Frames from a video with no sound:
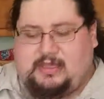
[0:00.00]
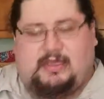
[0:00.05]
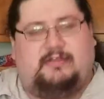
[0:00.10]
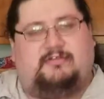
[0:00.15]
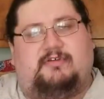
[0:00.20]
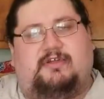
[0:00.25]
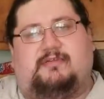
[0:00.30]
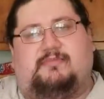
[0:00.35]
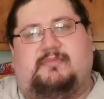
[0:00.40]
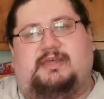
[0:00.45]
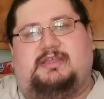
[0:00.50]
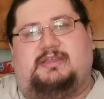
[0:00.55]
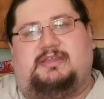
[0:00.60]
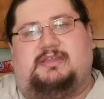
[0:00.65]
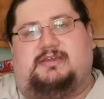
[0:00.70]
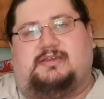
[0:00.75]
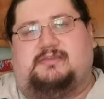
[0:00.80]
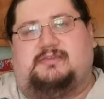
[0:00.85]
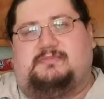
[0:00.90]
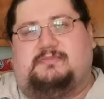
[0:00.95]
I'd recommend
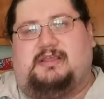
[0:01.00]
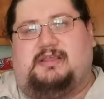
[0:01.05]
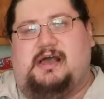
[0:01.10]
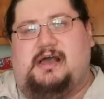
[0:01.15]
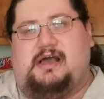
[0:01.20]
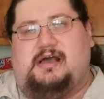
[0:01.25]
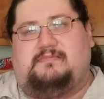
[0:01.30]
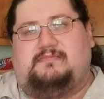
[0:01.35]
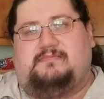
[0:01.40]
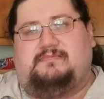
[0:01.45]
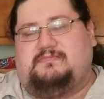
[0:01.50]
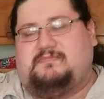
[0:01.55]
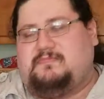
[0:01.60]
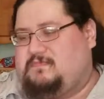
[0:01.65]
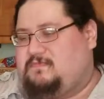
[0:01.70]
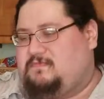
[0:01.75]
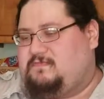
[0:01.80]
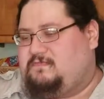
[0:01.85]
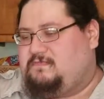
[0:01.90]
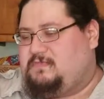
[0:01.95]
it.
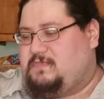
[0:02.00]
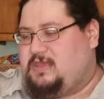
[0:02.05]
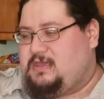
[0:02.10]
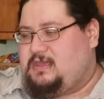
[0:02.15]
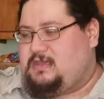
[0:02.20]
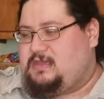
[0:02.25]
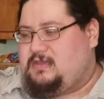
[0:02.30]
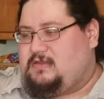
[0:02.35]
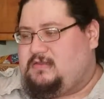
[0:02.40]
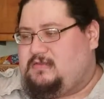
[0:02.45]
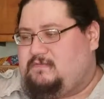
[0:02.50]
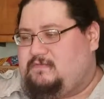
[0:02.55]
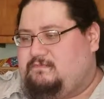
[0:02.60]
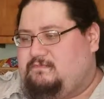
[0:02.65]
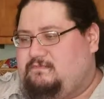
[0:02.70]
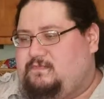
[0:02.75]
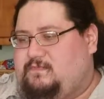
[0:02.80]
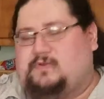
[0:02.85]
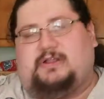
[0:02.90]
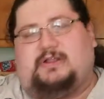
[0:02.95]

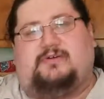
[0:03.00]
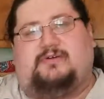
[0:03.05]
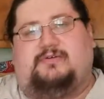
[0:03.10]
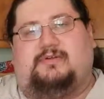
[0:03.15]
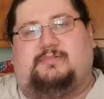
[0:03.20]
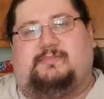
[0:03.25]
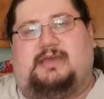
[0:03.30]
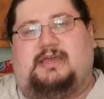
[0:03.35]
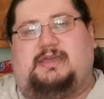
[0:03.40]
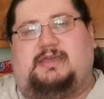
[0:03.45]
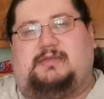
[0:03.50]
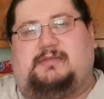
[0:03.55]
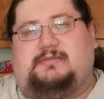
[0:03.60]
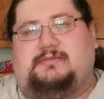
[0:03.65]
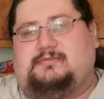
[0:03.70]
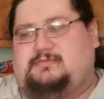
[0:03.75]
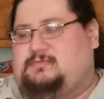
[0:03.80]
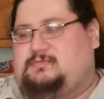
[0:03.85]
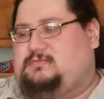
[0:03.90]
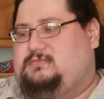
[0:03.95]
If you want to know where to buy it,
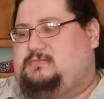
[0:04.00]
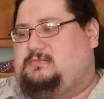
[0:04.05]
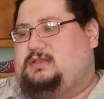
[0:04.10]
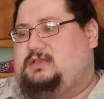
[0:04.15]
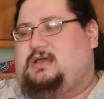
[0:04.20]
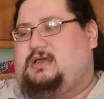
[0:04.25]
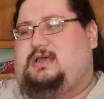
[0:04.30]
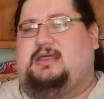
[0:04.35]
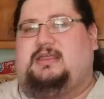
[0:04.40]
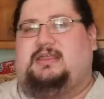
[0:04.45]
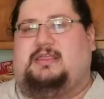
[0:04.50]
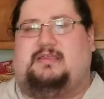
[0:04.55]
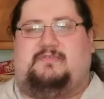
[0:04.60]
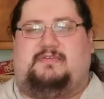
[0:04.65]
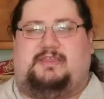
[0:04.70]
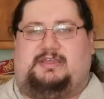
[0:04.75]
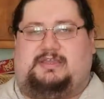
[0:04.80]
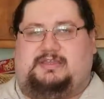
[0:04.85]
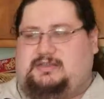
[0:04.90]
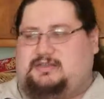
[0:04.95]
I'll leave a
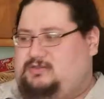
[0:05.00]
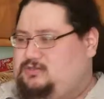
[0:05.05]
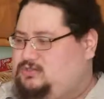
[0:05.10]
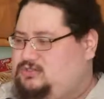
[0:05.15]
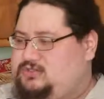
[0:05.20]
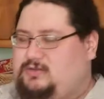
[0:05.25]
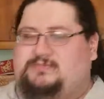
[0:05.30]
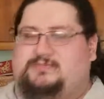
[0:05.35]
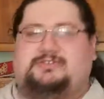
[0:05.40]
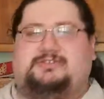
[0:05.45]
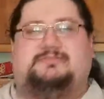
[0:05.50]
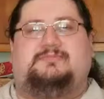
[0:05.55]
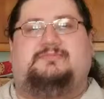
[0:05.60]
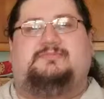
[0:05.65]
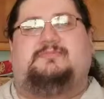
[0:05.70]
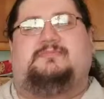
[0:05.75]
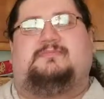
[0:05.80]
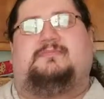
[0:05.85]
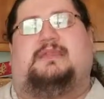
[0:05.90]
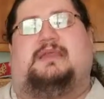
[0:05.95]
link in the description.